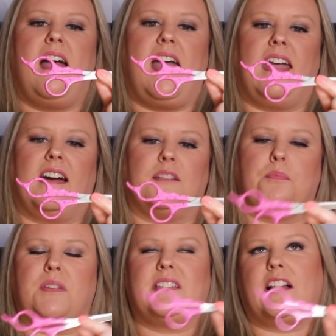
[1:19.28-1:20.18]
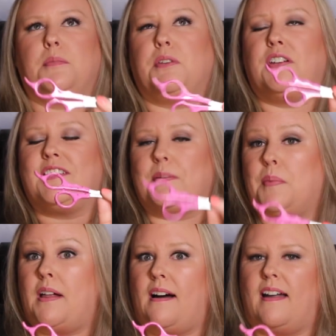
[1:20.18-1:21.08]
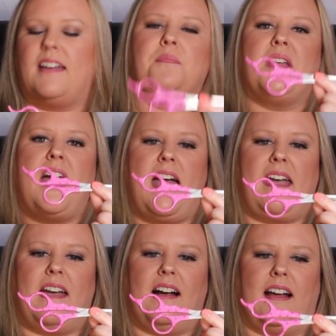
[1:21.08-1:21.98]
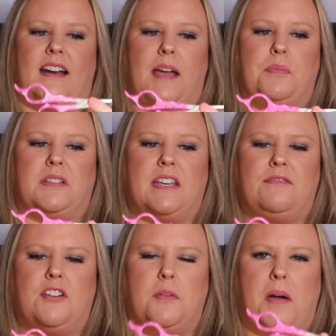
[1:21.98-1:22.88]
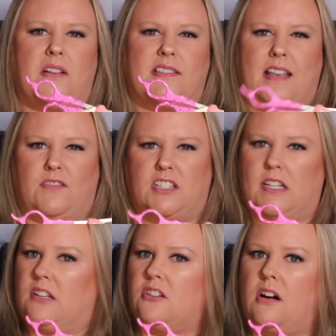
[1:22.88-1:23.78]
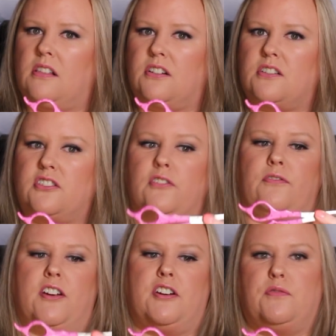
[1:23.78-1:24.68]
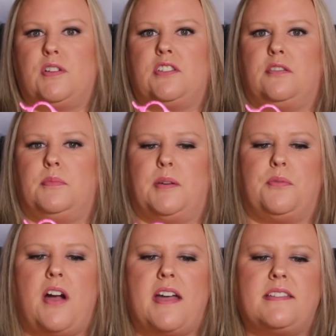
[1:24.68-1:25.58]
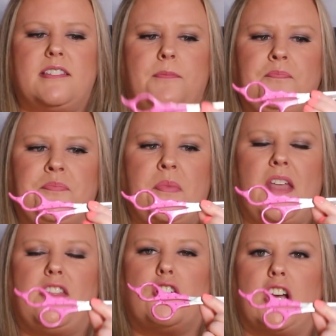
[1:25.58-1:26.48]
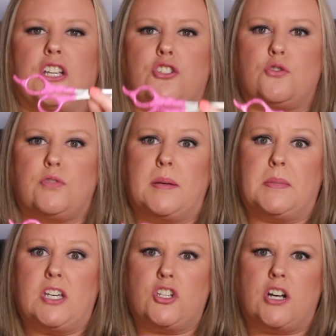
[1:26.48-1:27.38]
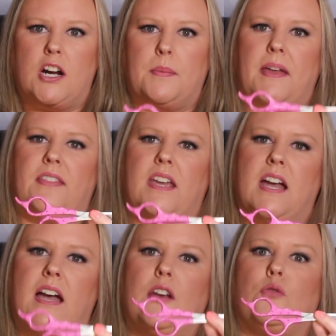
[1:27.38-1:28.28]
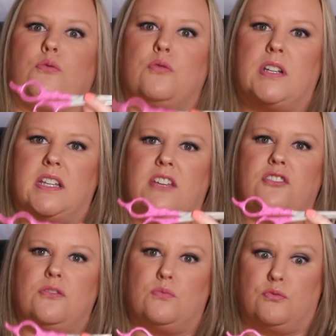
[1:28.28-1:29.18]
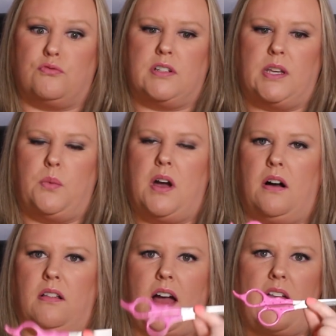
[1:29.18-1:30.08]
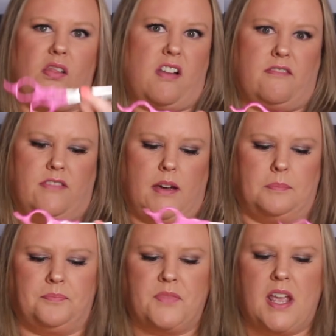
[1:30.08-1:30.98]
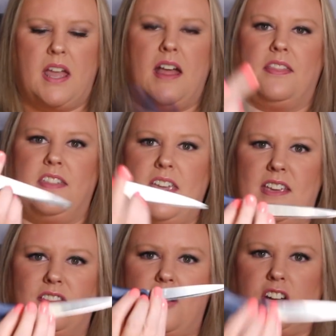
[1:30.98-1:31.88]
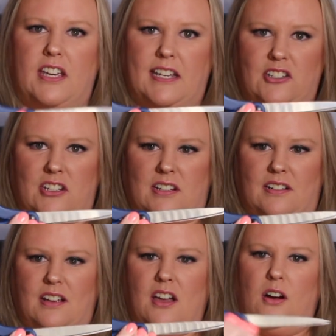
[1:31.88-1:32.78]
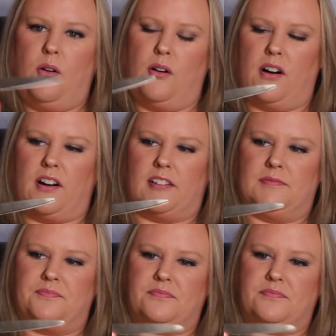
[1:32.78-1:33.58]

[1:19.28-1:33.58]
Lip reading: and Sally Beauty Supply, and I believe they're about $17. They're very reasonably priced. They're extremely sharp and they cut really, really well. I love them. These are kitchen or